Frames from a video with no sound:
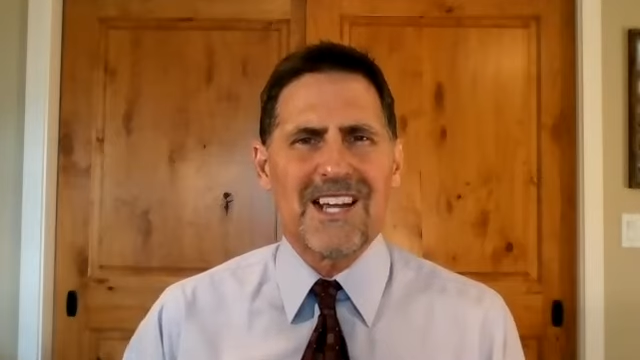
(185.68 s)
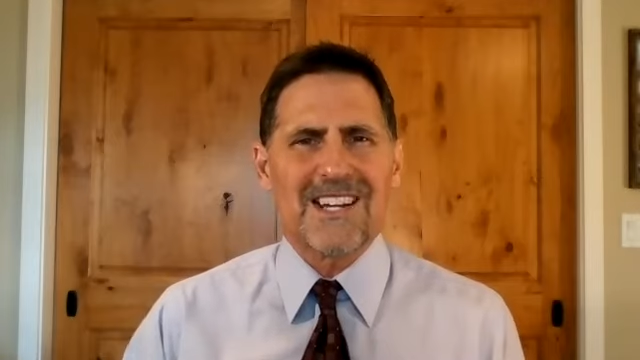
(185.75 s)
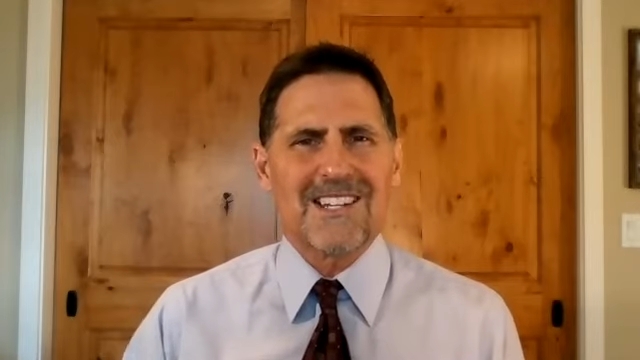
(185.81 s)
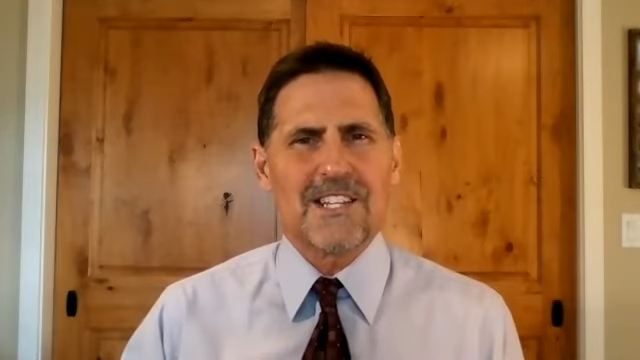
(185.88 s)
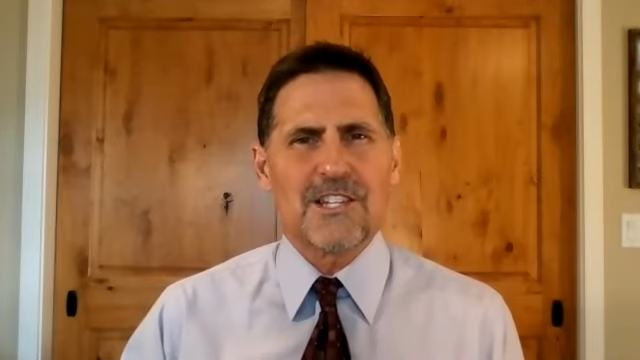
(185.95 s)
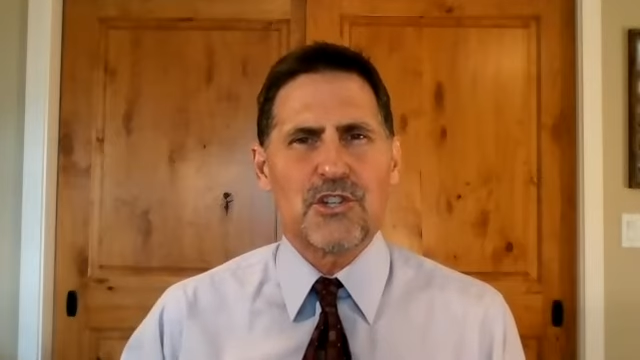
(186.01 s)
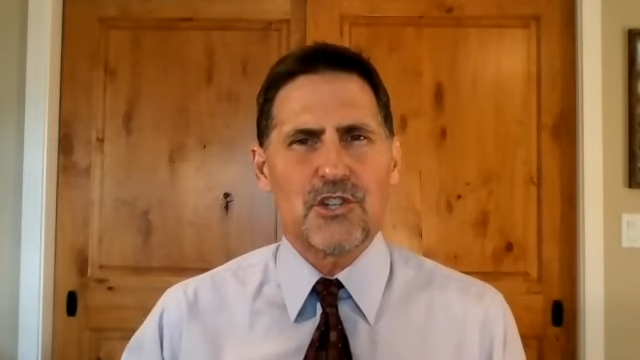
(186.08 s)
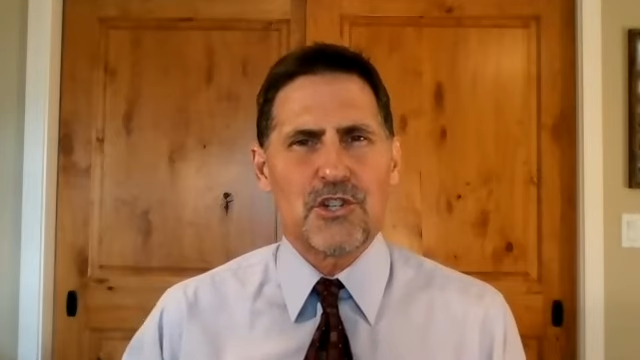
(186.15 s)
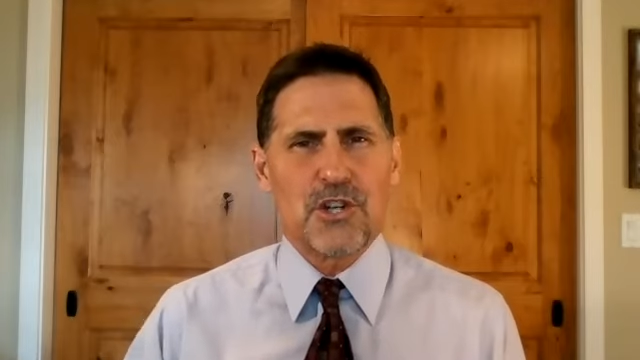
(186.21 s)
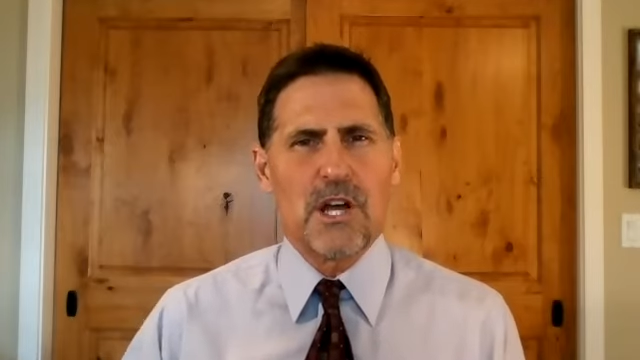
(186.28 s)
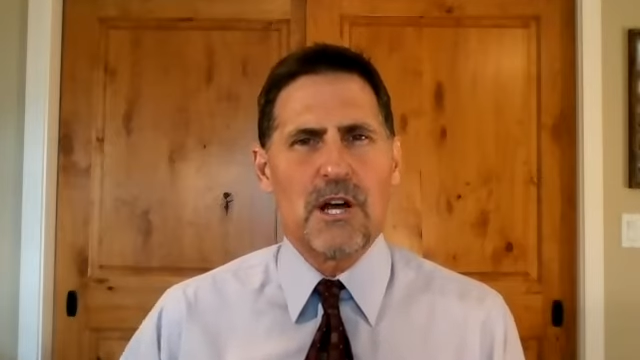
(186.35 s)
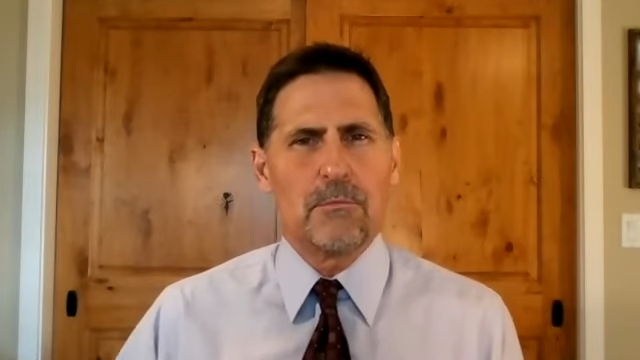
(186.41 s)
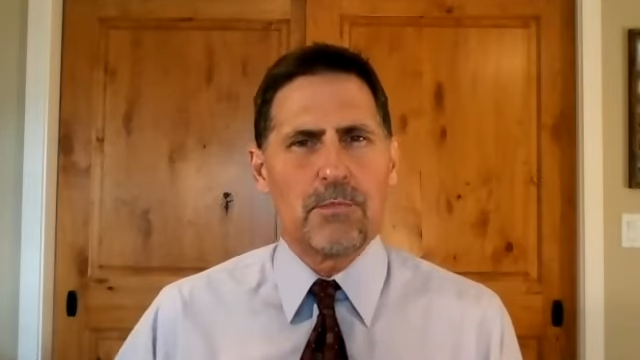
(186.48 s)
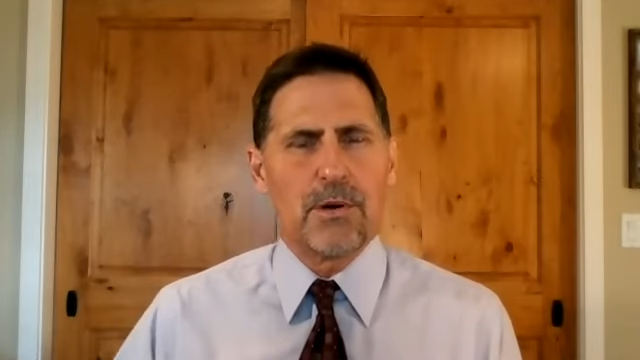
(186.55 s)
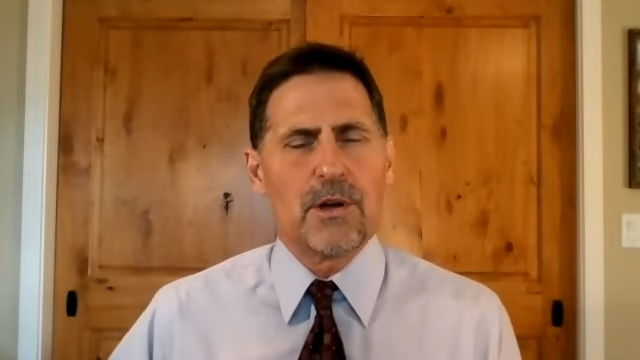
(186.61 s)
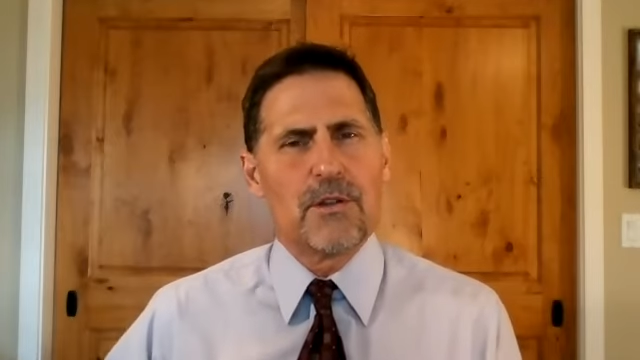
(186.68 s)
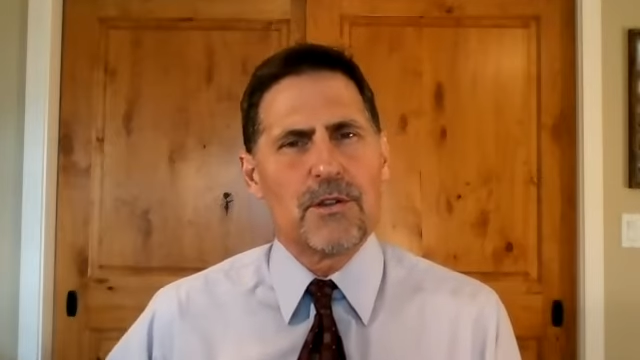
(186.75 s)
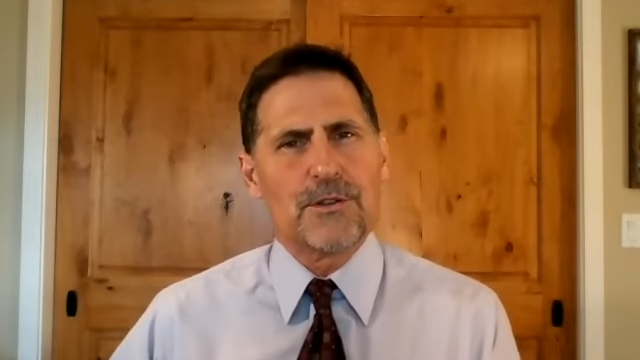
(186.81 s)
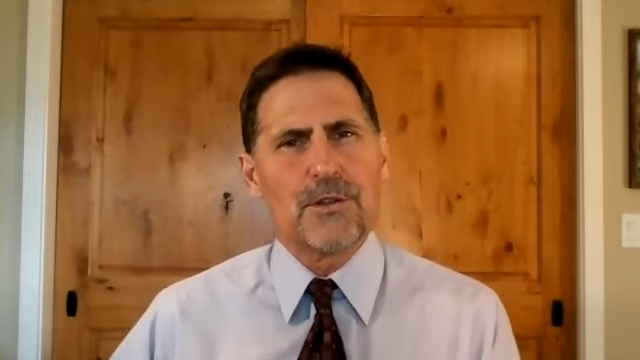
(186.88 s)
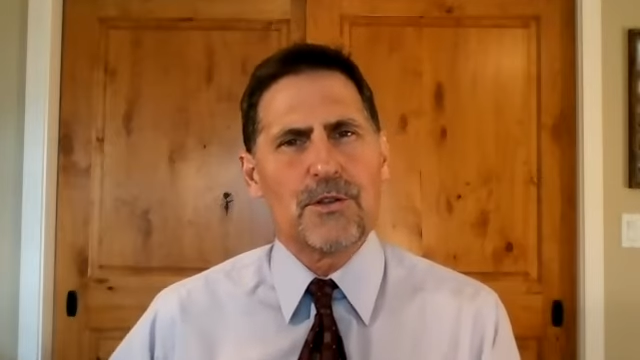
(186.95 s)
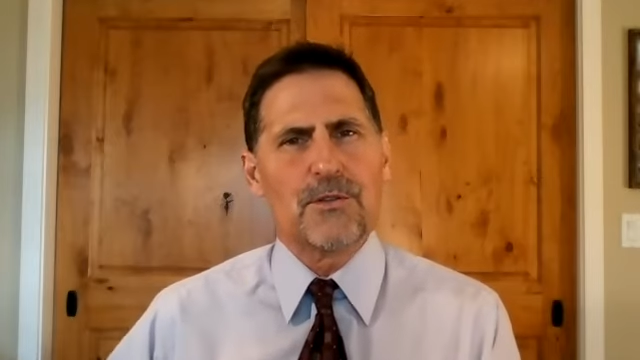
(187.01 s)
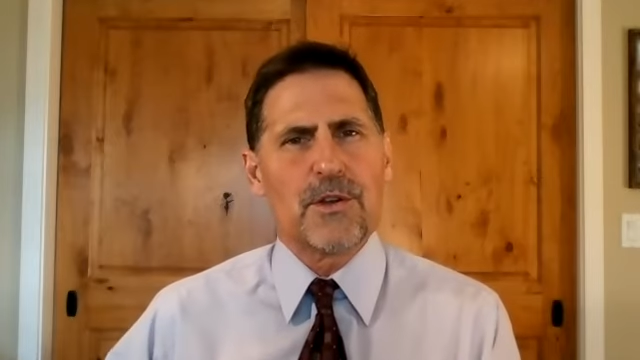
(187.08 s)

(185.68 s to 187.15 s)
not to jump to